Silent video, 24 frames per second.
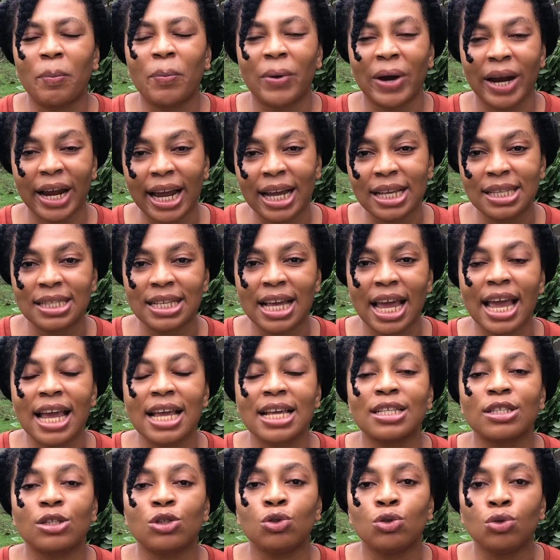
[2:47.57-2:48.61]
Prekese
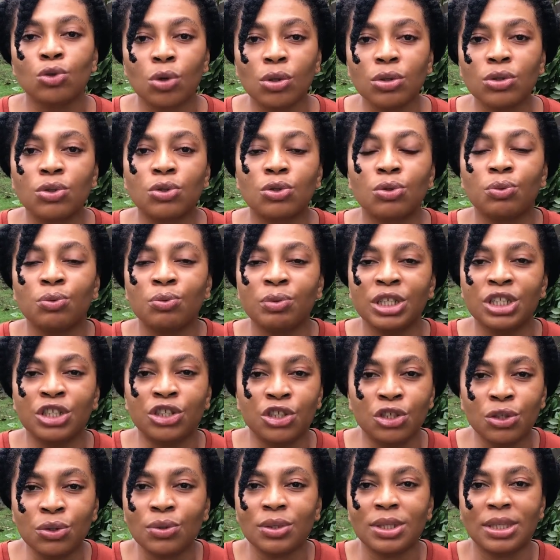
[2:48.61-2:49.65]
is known to
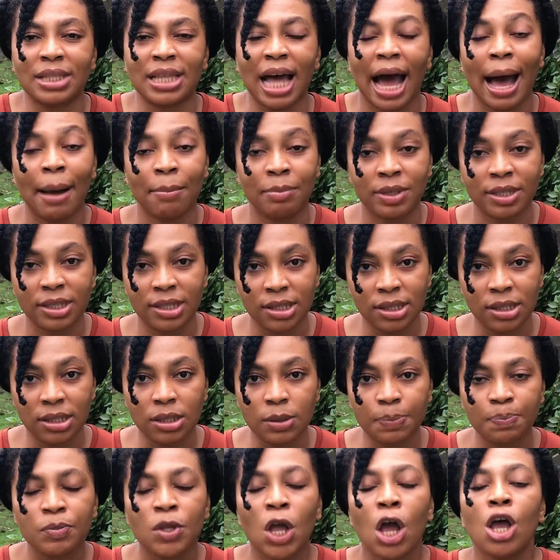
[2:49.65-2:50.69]
reduce
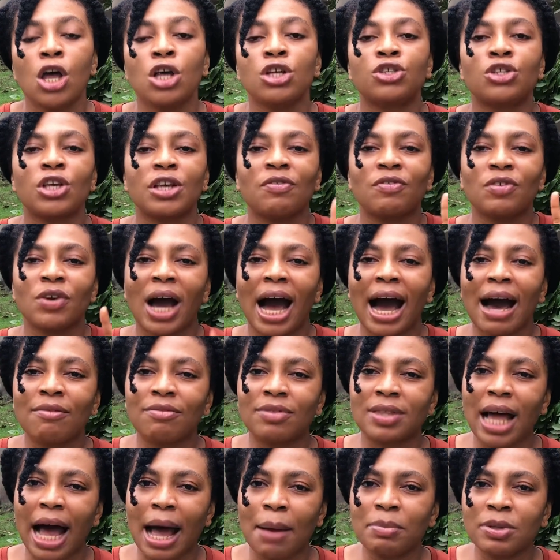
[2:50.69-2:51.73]
diabetes. So if you
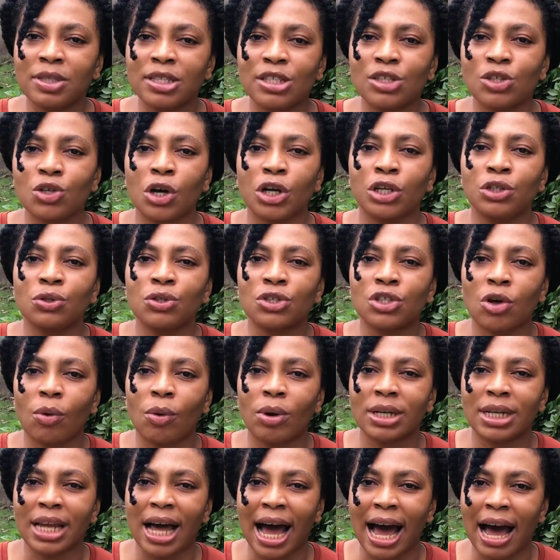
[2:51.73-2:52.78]
have diabetes or you know
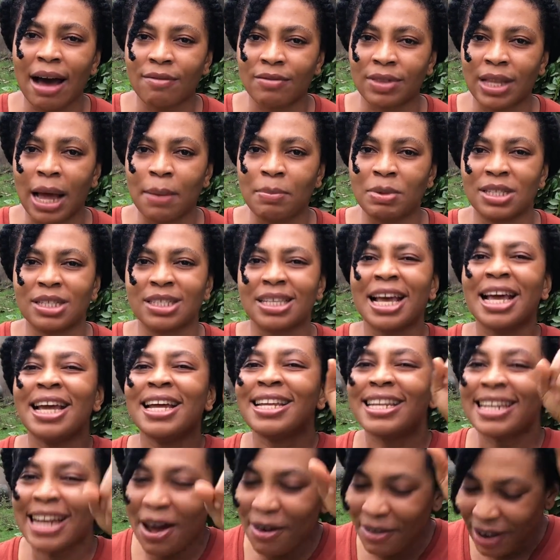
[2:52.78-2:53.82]
someone that have diabetes,
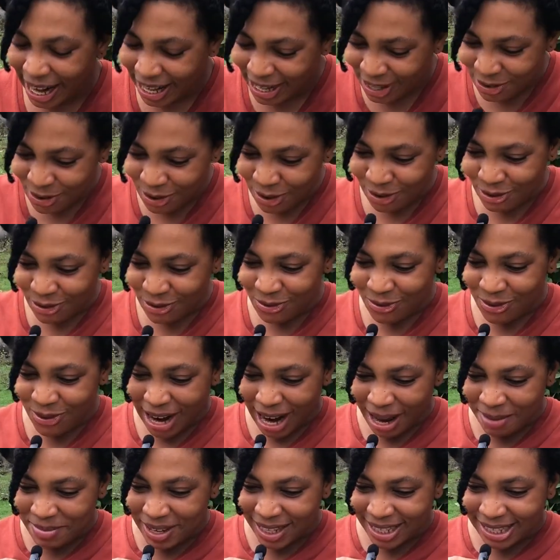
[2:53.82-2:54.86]
now I know you will
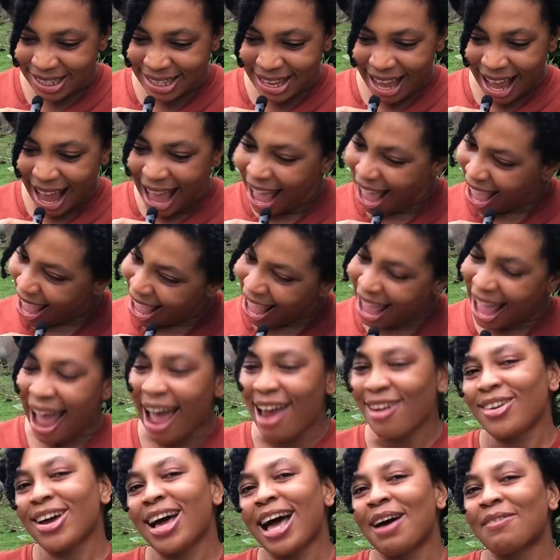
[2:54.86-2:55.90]
come and say, I
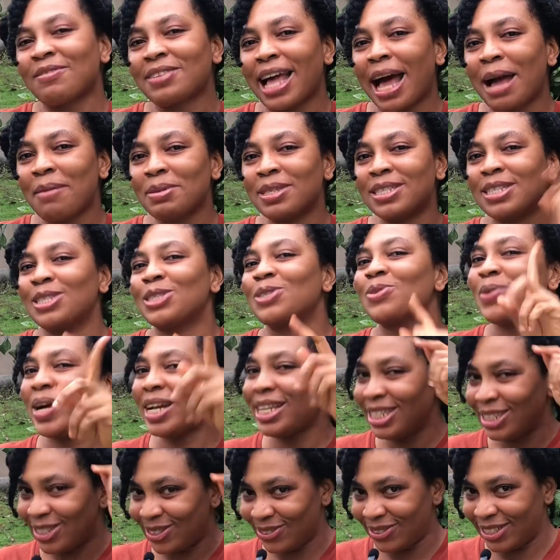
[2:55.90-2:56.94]
don't have diabetes. When
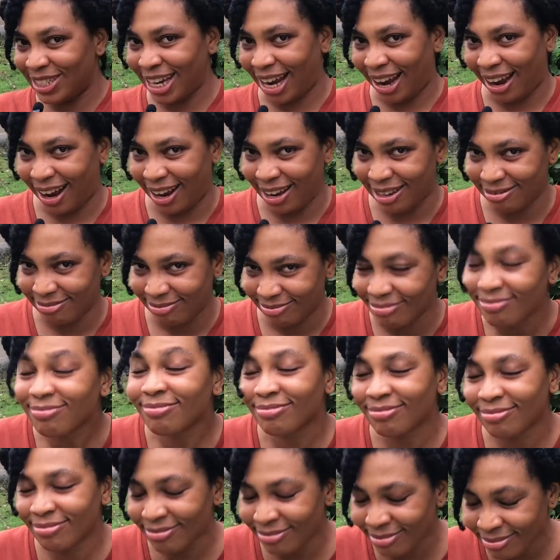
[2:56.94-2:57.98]
did you check?
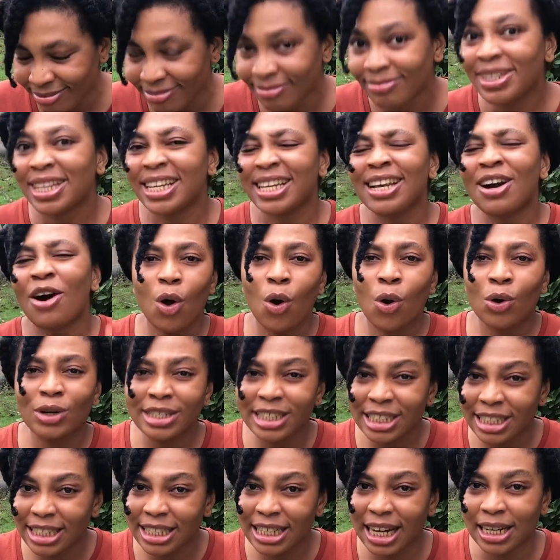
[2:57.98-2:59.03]
On
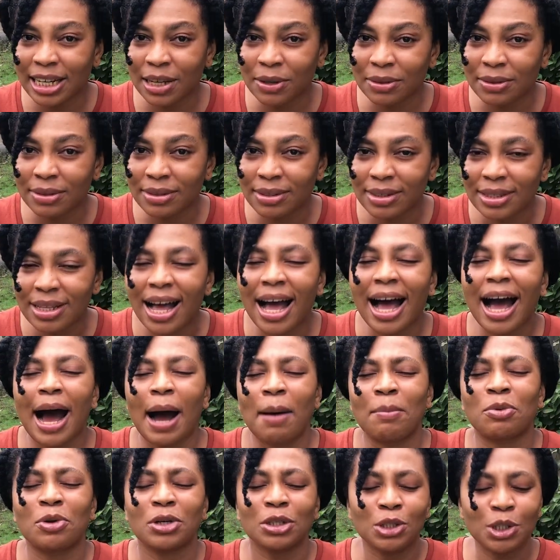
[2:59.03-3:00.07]
this channel,
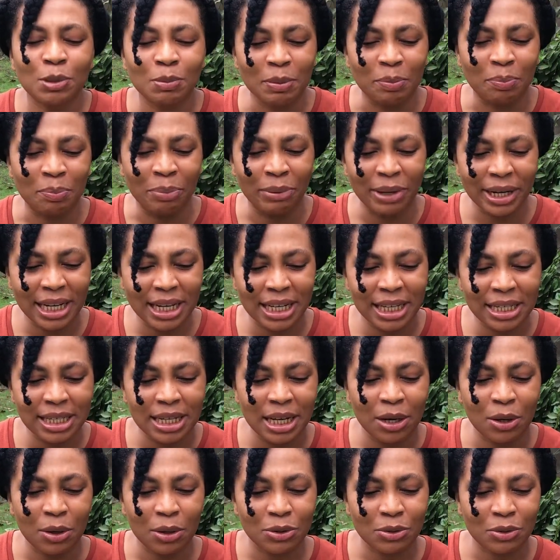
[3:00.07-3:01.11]
I'm going to be breaking
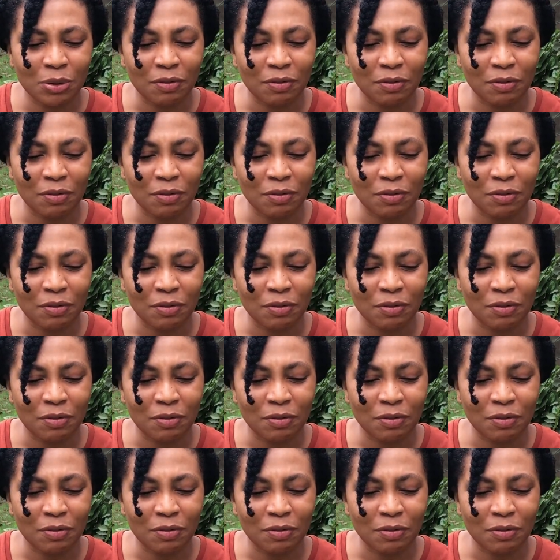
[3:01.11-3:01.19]
a lot